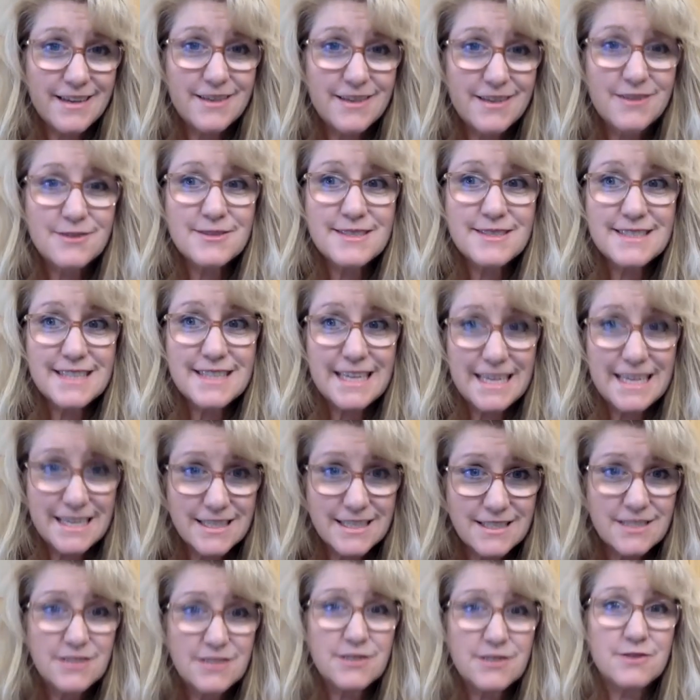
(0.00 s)
it goes
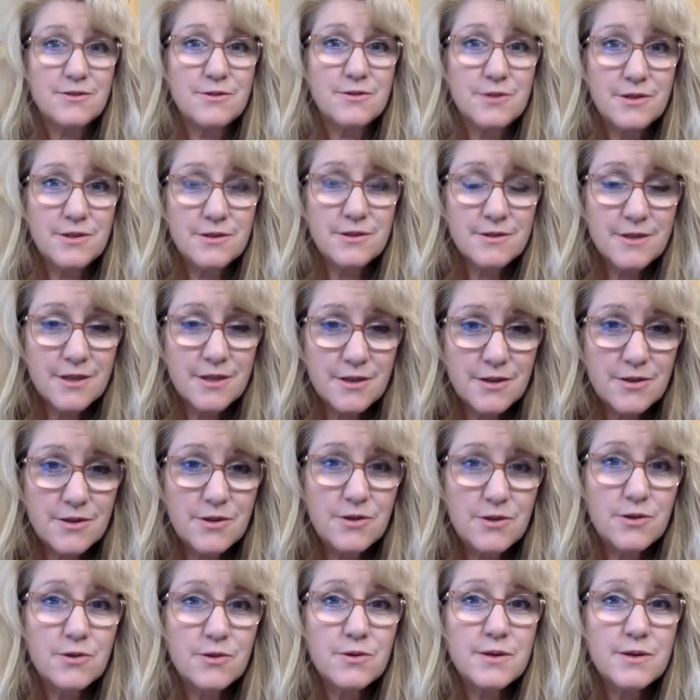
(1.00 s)
into
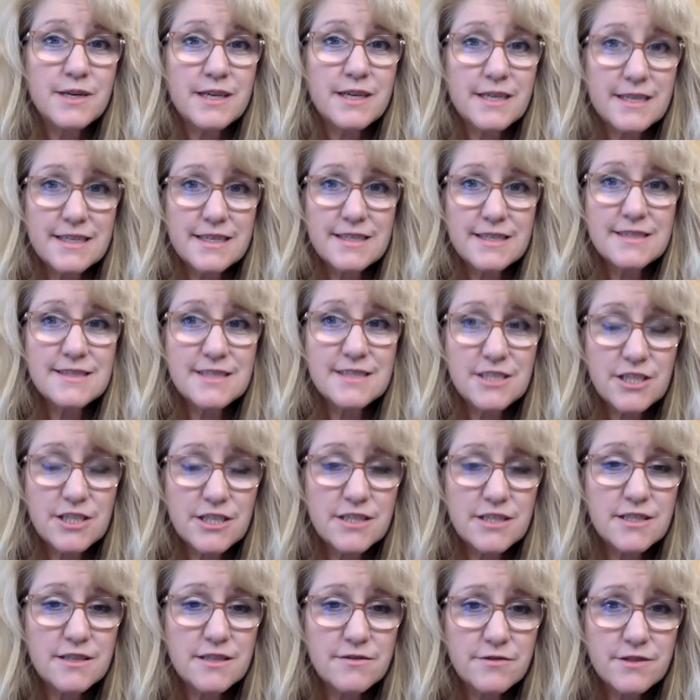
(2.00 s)
yoga is
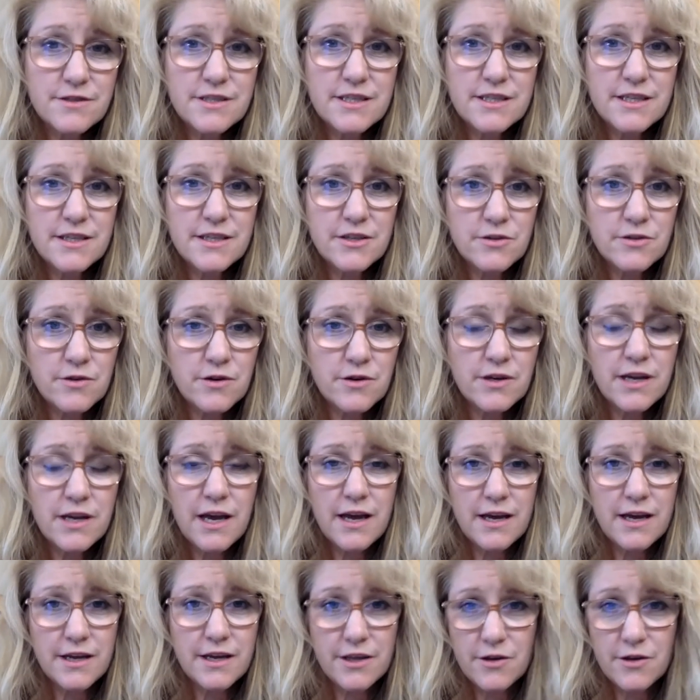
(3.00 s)
chitta vritti
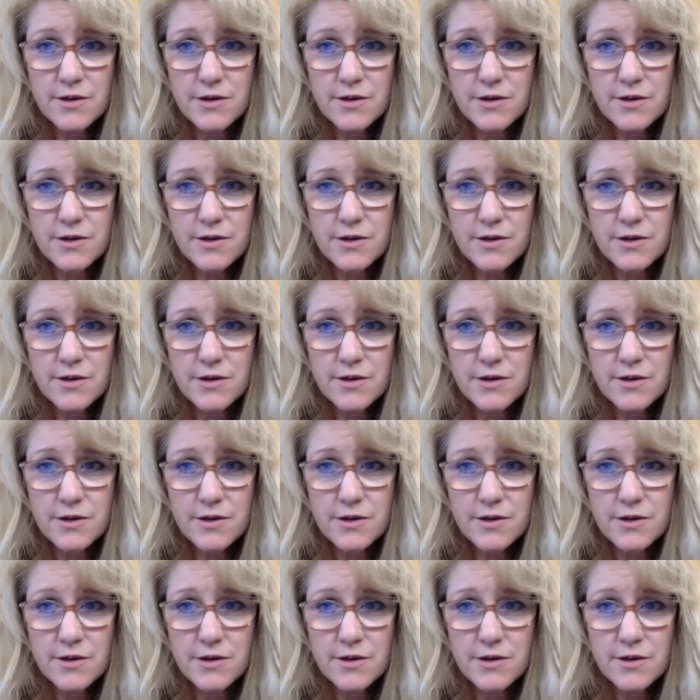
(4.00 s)
nirodha.